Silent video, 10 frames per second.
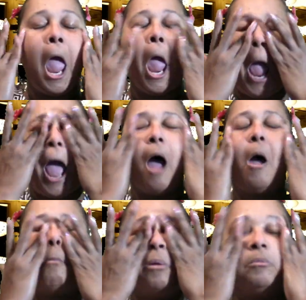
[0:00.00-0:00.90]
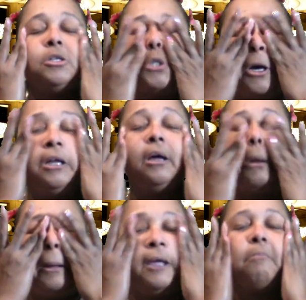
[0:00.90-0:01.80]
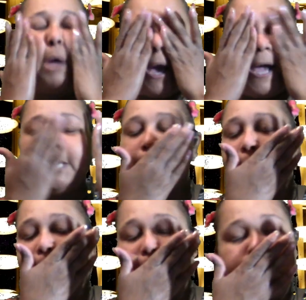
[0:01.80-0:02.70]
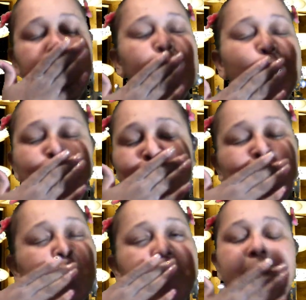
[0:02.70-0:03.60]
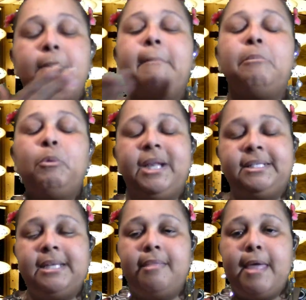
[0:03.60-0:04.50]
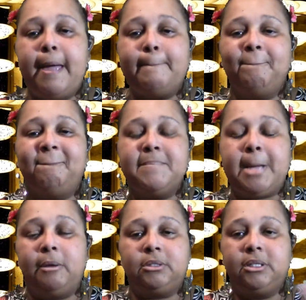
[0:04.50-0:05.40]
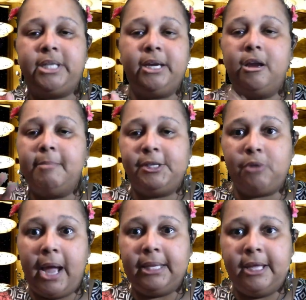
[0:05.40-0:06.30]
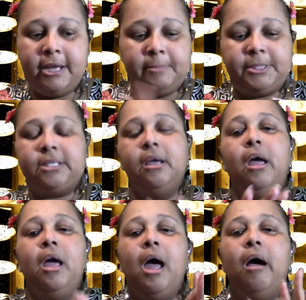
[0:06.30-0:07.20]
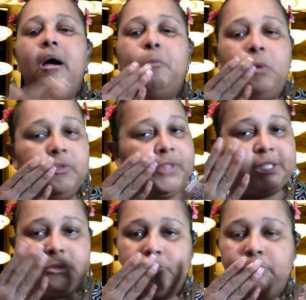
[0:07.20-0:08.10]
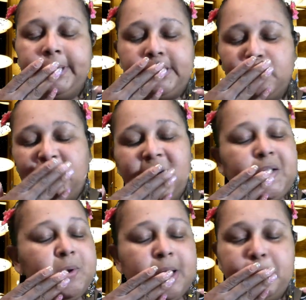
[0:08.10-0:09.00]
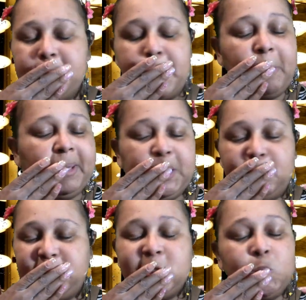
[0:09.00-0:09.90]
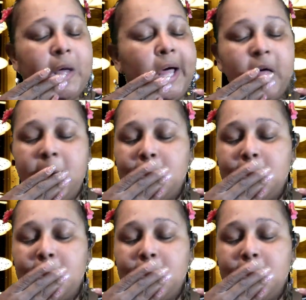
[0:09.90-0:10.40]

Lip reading: I'm also going to hit my eyes with it. And remember when I said that I was going to take care of my dry lips? Well, that's basically what I do. I put it on my lips as well.